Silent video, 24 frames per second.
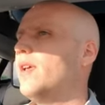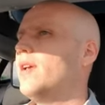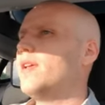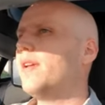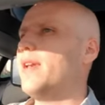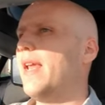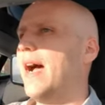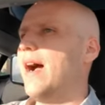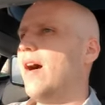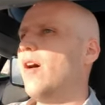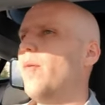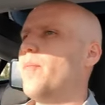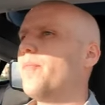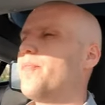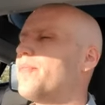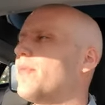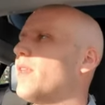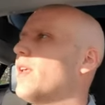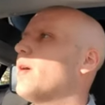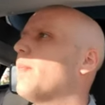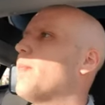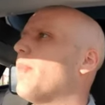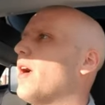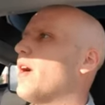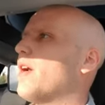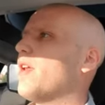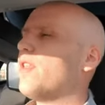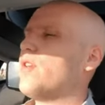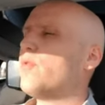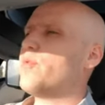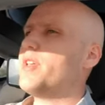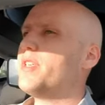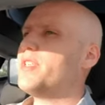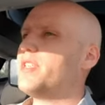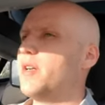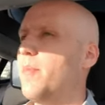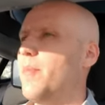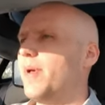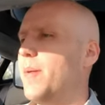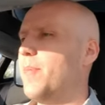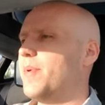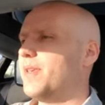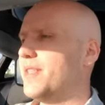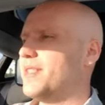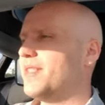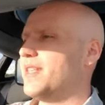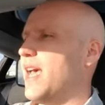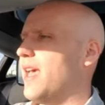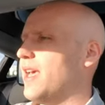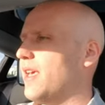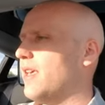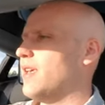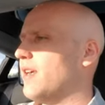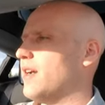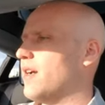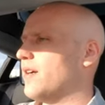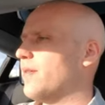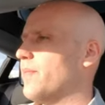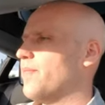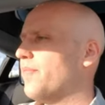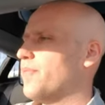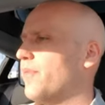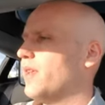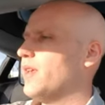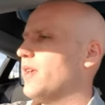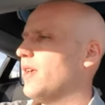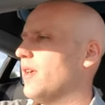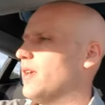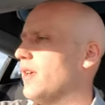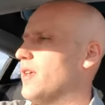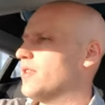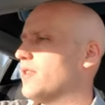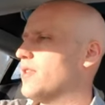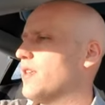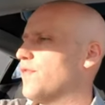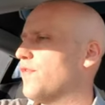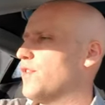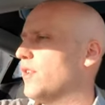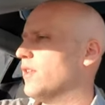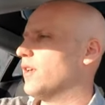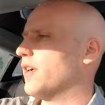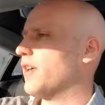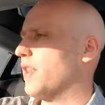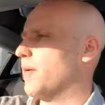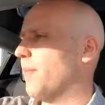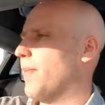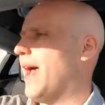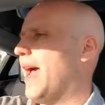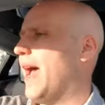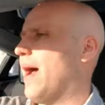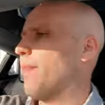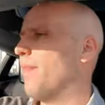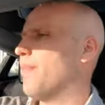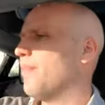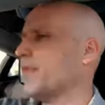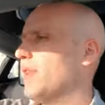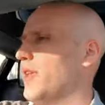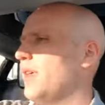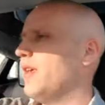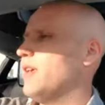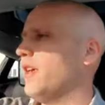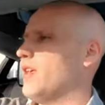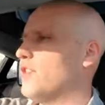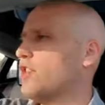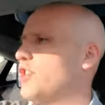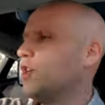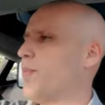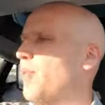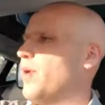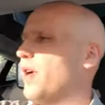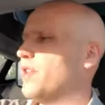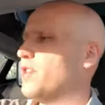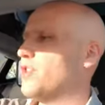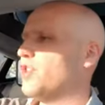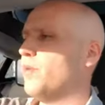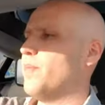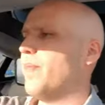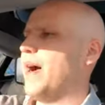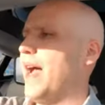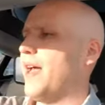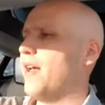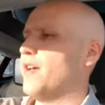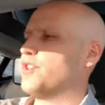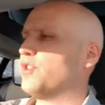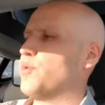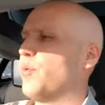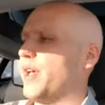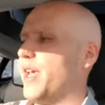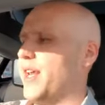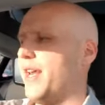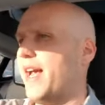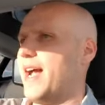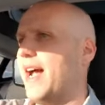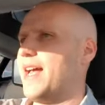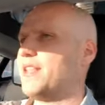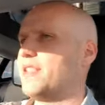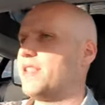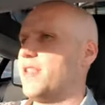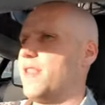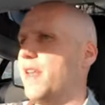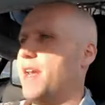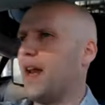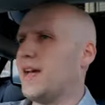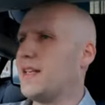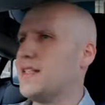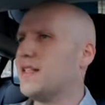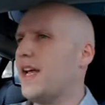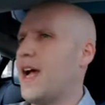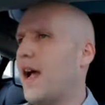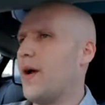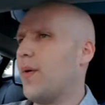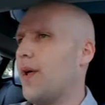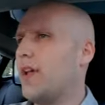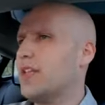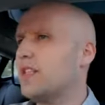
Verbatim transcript: Now, part of the reason it may be staying here is if you look at the map, in 2.2 miles we're getting onto the next highway,